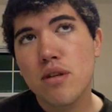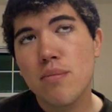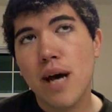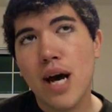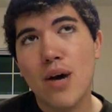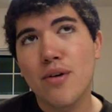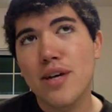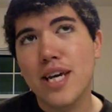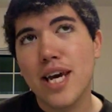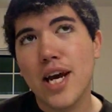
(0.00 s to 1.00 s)
but I don't
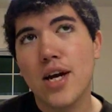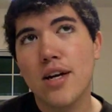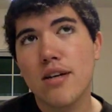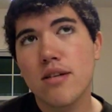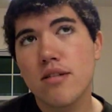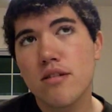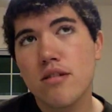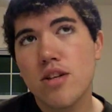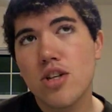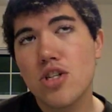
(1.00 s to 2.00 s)
really care.
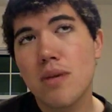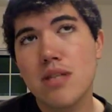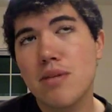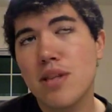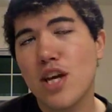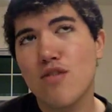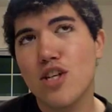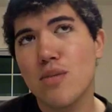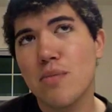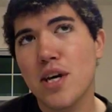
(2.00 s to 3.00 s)
It just makes me think of
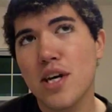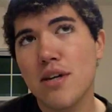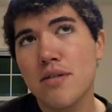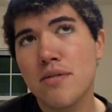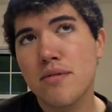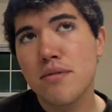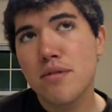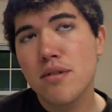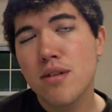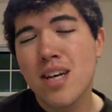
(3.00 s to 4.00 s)
Didyme
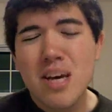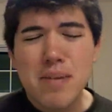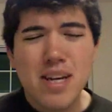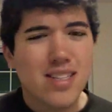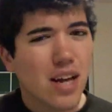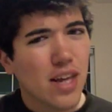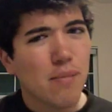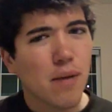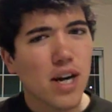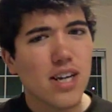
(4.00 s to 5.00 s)
because I don't think
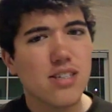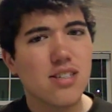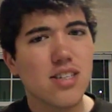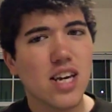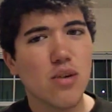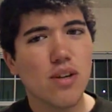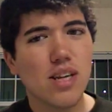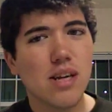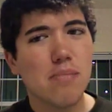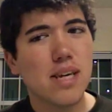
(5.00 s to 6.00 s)
Marcus can
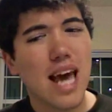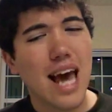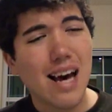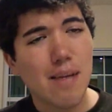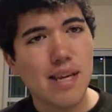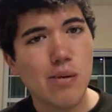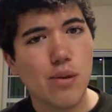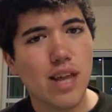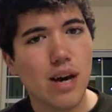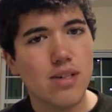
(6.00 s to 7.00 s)
really be happy
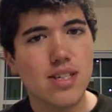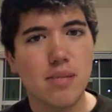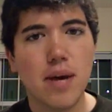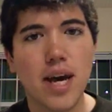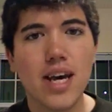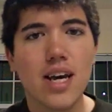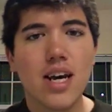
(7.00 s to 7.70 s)
without Didyme.